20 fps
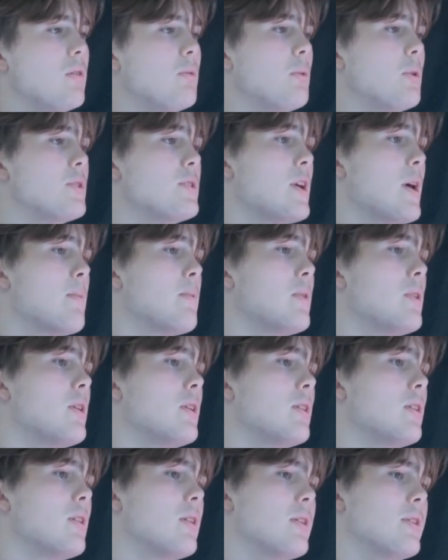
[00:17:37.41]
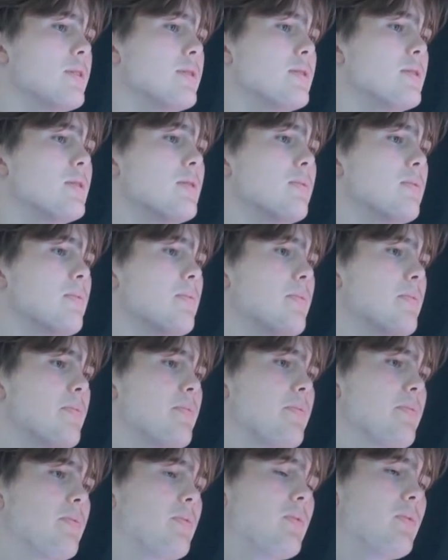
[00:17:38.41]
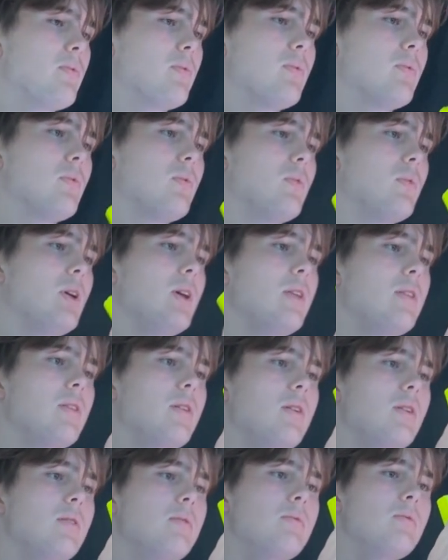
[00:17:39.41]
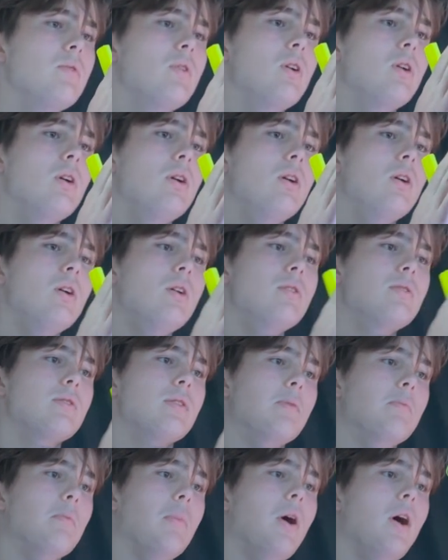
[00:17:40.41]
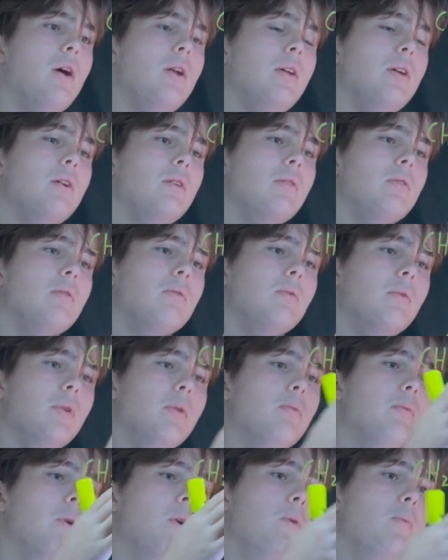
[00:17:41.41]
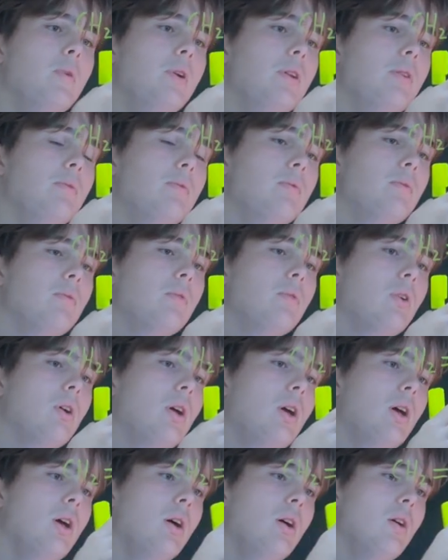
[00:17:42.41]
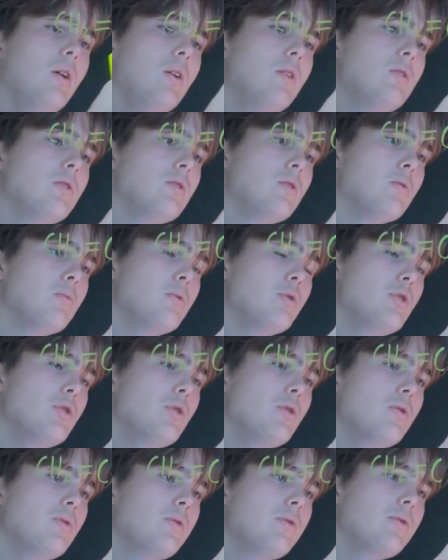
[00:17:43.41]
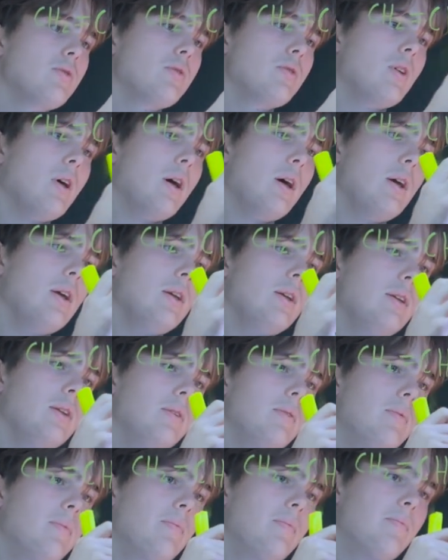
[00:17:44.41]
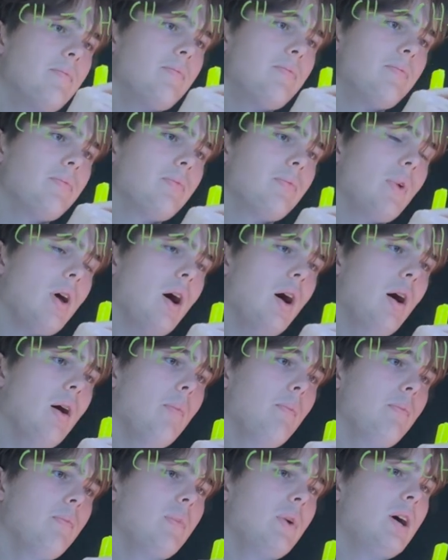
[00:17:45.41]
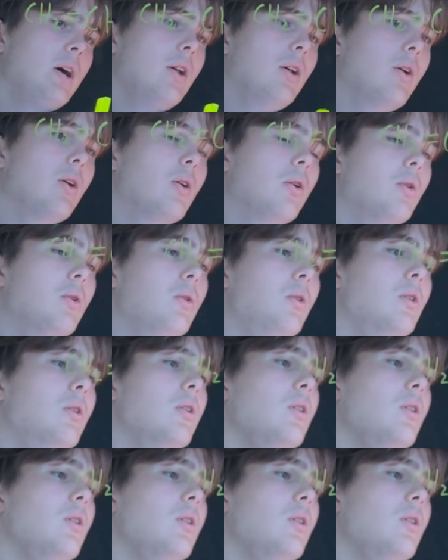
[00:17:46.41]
What's happening is ethene combining with bromine to produce a haloalkane